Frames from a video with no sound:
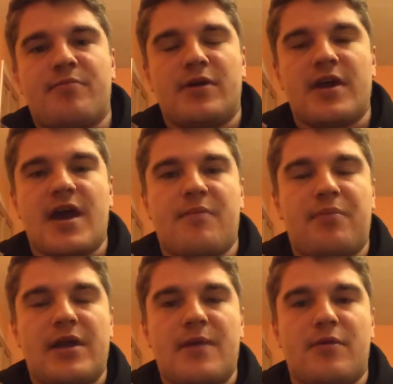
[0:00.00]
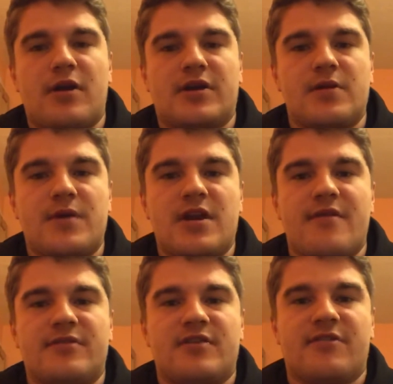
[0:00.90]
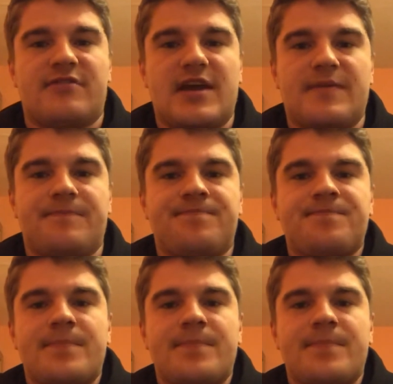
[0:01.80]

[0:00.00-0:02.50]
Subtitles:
But yeah, Peterborough going to be another tough game.